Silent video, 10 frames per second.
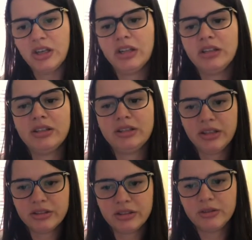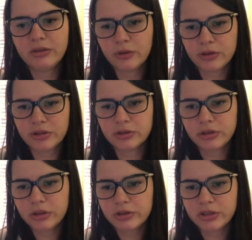and the Center for
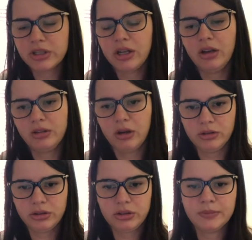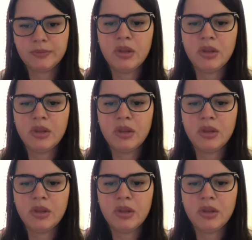Occlusion in Adults,"